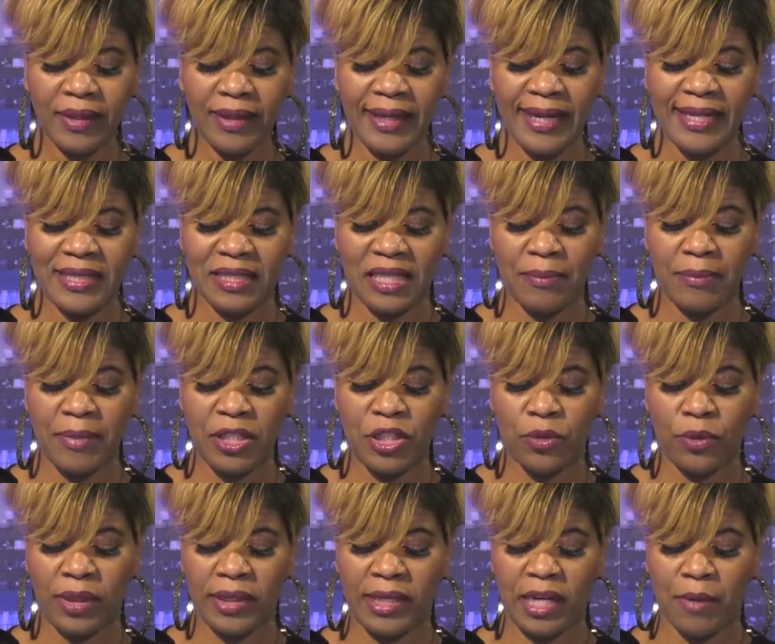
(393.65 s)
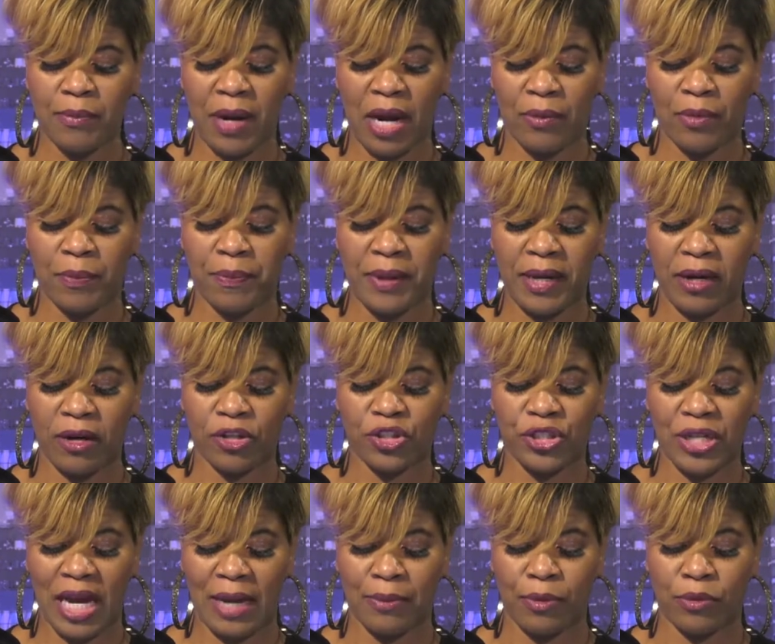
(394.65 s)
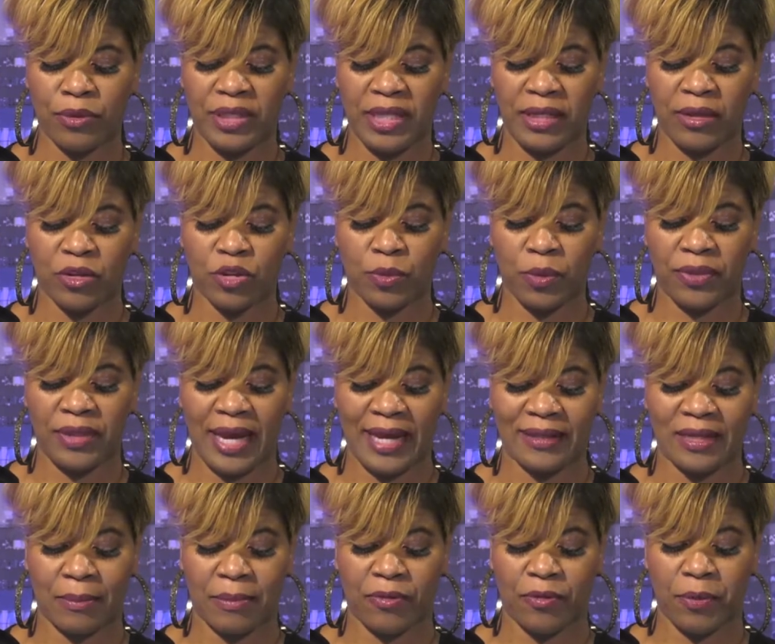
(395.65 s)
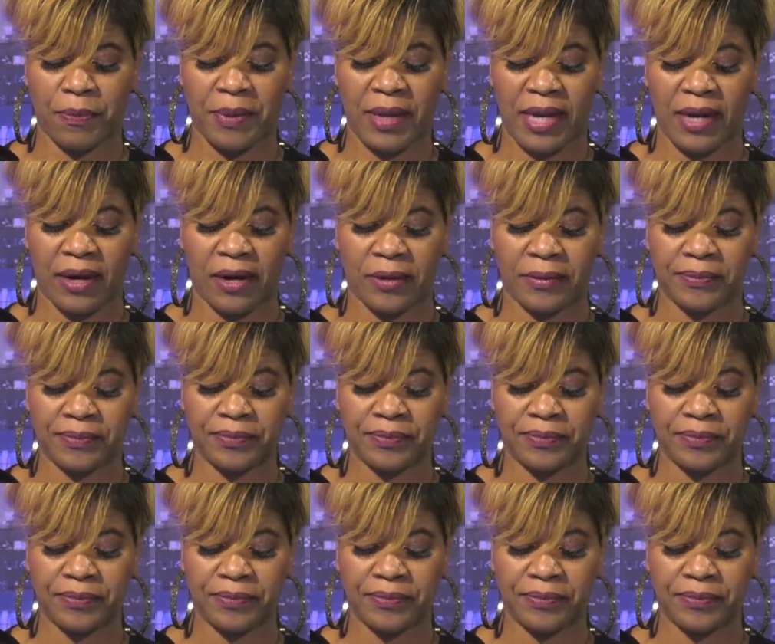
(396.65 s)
He sent me to a nearby repair shop who deals with that type of repair.